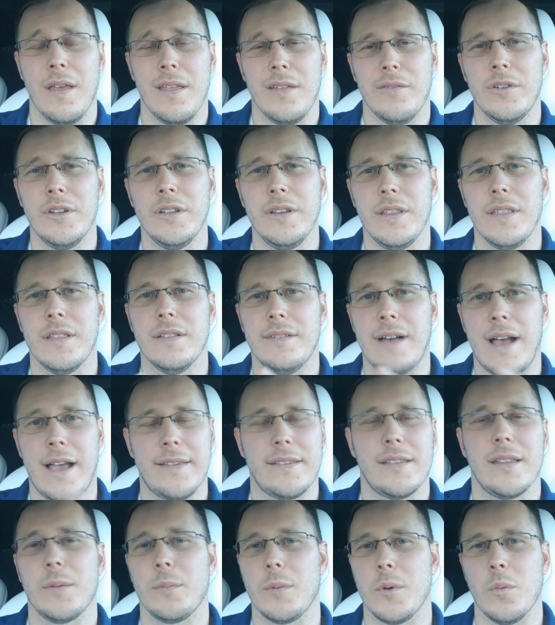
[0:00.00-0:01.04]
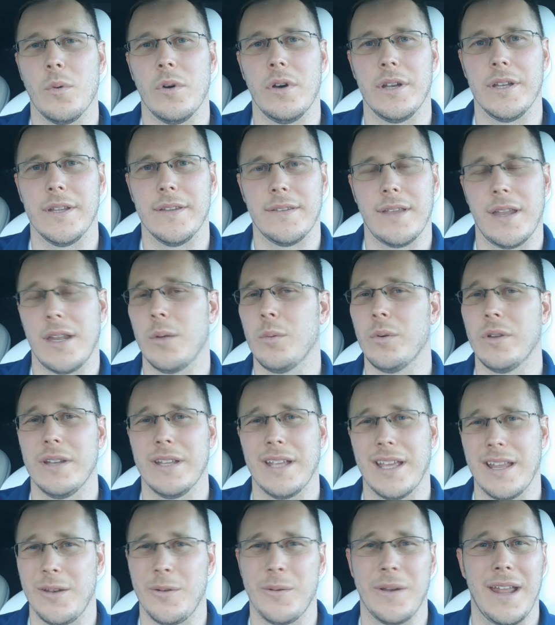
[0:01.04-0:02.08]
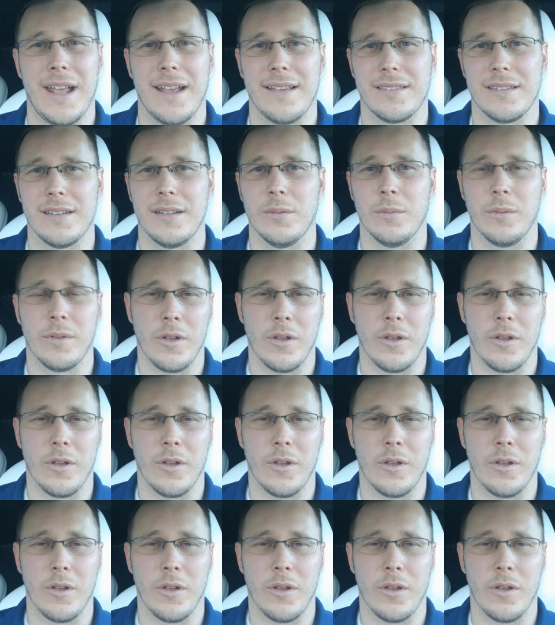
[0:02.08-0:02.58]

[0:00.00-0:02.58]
really, the last thing we want is anyone to get into an accident